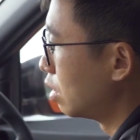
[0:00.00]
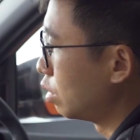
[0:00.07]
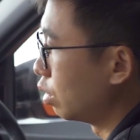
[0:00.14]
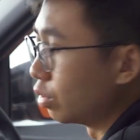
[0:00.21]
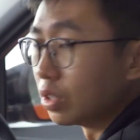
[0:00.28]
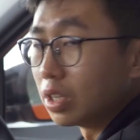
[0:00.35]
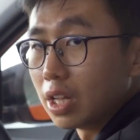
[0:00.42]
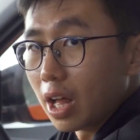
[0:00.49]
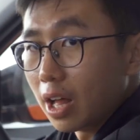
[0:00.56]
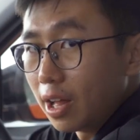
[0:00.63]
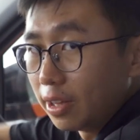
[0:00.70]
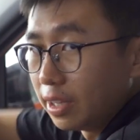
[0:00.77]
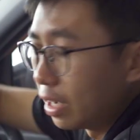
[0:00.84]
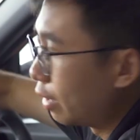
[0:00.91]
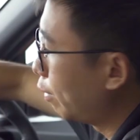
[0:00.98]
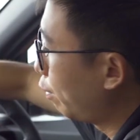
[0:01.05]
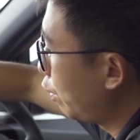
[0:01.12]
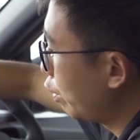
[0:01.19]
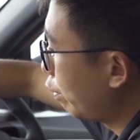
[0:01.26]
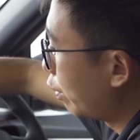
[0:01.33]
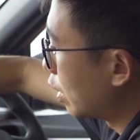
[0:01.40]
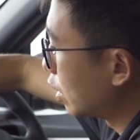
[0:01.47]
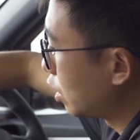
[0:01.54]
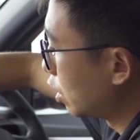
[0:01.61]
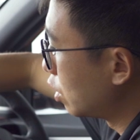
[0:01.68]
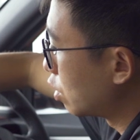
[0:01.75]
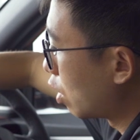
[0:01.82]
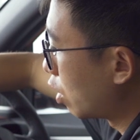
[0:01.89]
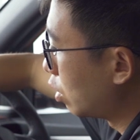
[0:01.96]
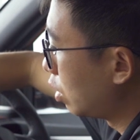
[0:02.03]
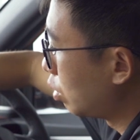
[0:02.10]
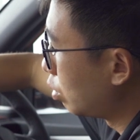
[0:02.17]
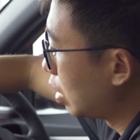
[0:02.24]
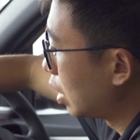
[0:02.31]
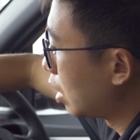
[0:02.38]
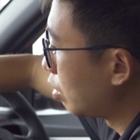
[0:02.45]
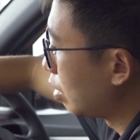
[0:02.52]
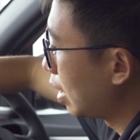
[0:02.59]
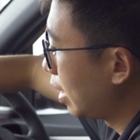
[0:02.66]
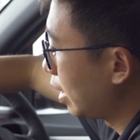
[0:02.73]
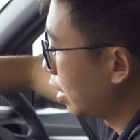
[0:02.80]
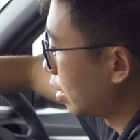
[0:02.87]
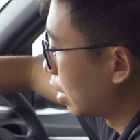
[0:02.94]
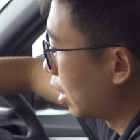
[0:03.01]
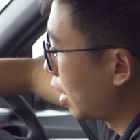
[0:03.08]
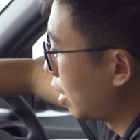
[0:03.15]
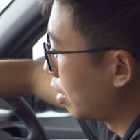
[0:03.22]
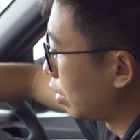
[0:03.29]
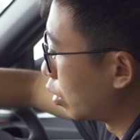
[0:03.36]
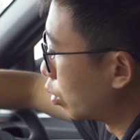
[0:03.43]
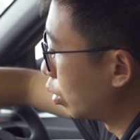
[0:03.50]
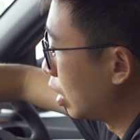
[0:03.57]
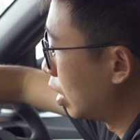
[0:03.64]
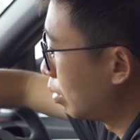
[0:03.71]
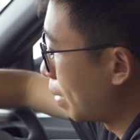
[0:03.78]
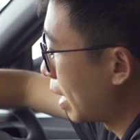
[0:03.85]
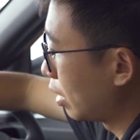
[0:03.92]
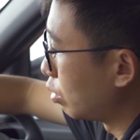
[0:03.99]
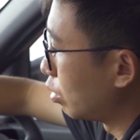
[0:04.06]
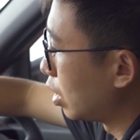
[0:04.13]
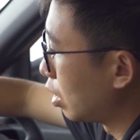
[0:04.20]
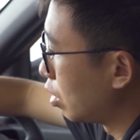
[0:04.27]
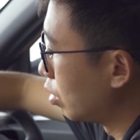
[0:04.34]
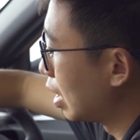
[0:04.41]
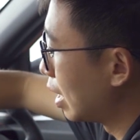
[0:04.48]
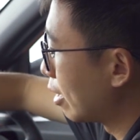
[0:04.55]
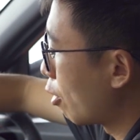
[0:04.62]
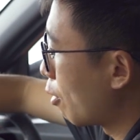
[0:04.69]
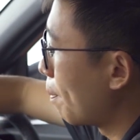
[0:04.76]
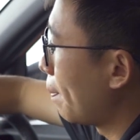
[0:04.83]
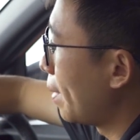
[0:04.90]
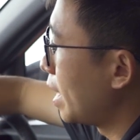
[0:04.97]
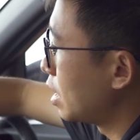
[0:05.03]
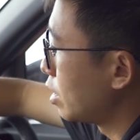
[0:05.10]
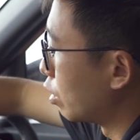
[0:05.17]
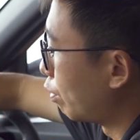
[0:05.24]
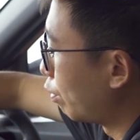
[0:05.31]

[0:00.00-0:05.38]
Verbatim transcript: So uh, there are a few functions onto the QDLink. Uh, going back to the QDLink homepage, your